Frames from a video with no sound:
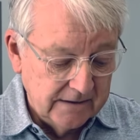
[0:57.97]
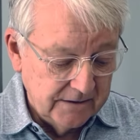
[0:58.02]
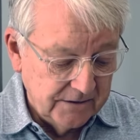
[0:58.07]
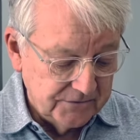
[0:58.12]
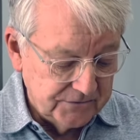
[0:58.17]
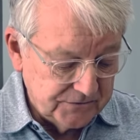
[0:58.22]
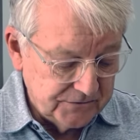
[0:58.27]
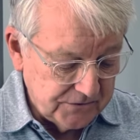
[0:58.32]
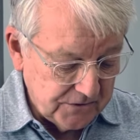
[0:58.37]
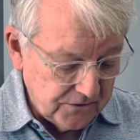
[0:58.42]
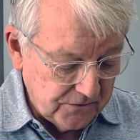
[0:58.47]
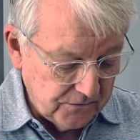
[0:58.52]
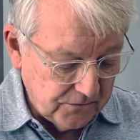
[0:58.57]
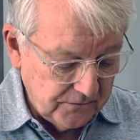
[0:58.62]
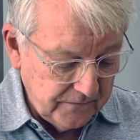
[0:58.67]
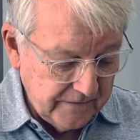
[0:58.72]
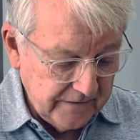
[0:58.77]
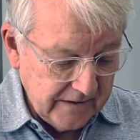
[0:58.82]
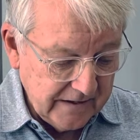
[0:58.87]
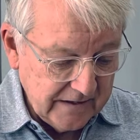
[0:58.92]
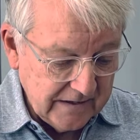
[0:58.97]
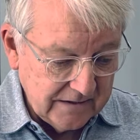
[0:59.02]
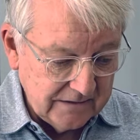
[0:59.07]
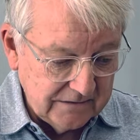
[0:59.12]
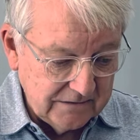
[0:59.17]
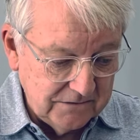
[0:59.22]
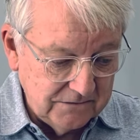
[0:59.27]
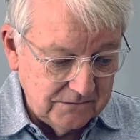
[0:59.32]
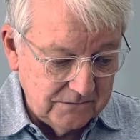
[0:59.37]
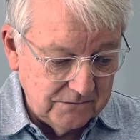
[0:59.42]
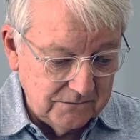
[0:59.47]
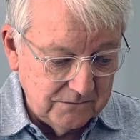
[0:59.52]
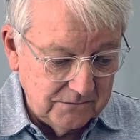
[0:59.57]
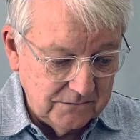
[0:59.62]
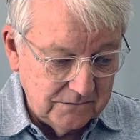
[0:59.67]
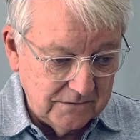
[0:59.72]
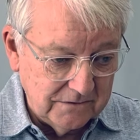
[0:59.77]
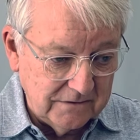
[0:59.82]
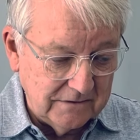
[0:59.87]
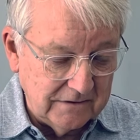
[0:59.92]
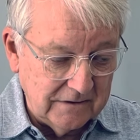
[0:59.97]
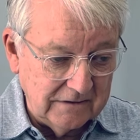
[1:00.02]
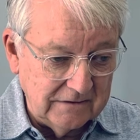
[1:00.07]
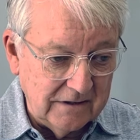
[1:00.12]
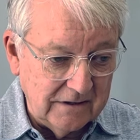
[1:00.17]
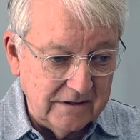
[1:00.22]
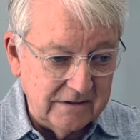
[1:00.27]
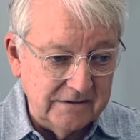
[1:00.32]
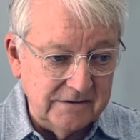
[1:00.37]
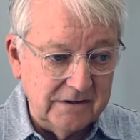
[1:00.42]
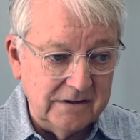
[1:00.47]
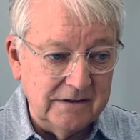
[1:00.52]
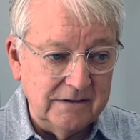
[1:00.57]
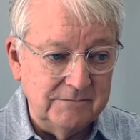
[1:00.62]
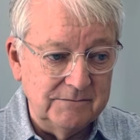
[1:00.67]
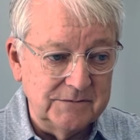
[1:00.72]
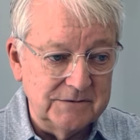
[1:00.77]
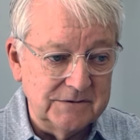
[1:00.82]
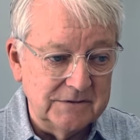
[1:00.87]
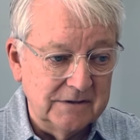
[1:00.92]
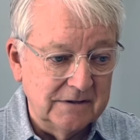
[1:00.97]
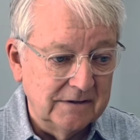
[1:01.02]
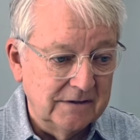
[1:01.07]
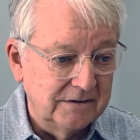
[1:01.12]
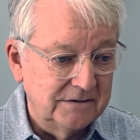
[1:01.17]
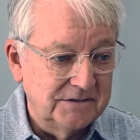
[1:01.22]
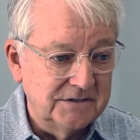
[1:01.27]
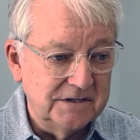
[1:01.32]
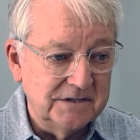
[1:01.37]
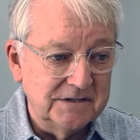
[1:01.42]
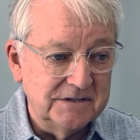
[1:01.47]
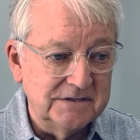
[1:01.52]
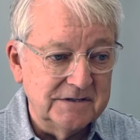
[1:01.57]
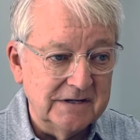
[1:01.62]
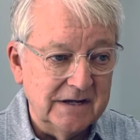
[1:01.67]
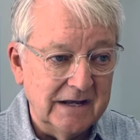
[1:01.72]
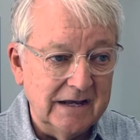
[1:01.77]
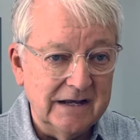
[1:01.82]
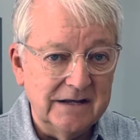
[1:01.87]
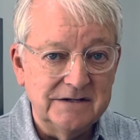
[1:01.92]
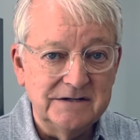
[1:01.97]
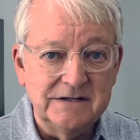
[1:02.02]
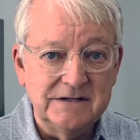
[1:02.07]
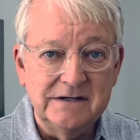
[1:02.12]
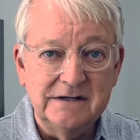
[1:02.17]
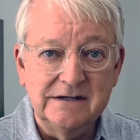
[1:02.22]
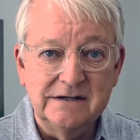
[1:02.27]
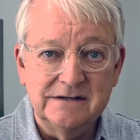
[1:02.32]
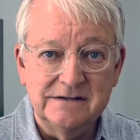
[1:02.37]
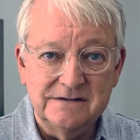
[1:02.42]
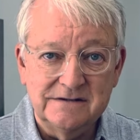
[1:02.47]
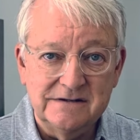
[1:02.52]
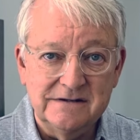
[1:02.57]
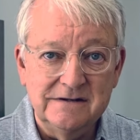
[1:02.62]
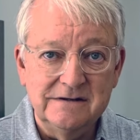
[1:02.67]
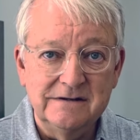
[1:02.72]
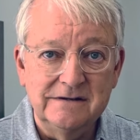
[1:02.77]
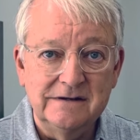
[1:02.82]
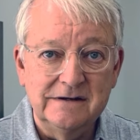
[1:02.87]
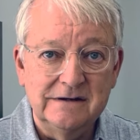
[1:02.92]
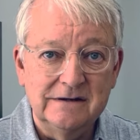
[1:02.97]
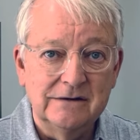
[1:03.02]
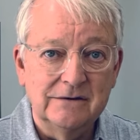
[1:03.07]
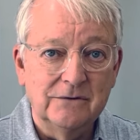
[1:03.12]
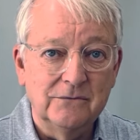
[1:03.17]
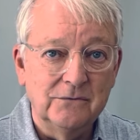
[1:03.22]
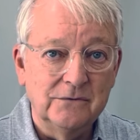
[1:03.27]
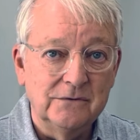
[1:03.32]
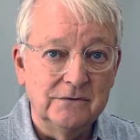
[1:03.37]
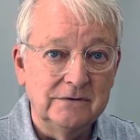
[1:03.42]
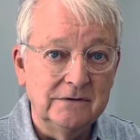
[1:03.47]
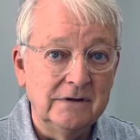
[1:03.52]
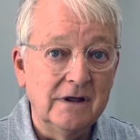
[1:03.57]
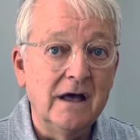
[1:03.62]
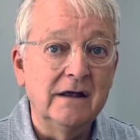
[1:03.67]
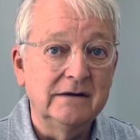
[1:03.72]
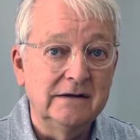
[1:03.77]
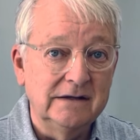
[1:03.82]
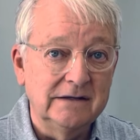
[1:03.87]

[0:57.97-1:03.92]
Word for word: so that you, a lot of times, just etching and sealing will not